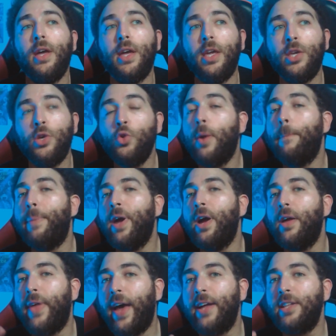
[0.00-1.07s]
you compare
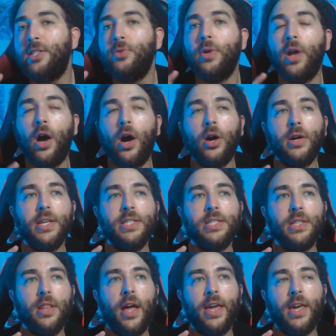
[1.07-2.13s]
that to an artist
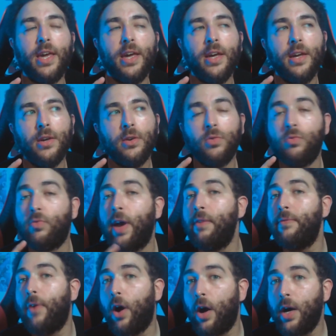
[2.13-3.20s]
like Ray
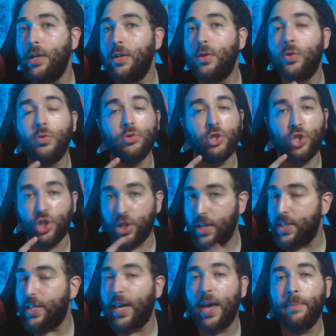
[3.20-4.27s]
Vaughn, who
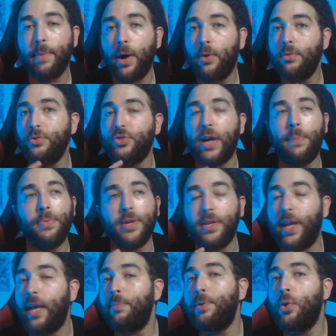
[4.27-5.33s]
just came out, dropped their
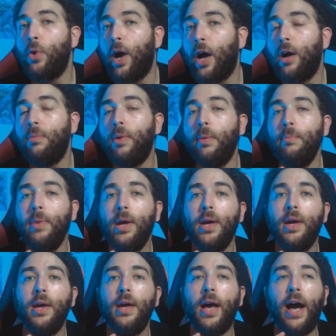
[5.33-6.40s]
debut album,
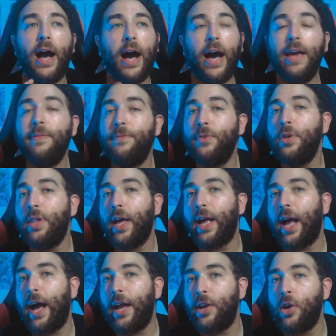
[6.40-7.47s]
I feel like
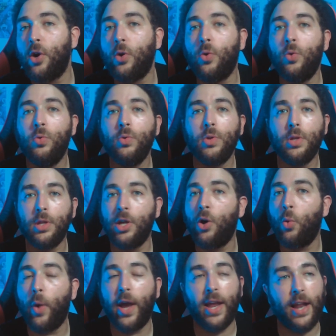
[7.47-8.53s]
I know
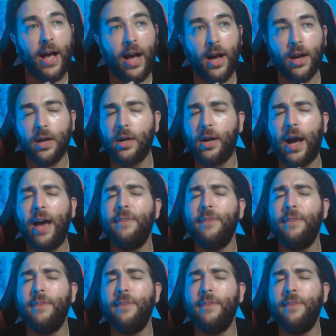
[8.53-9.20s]
Lil Wayne. I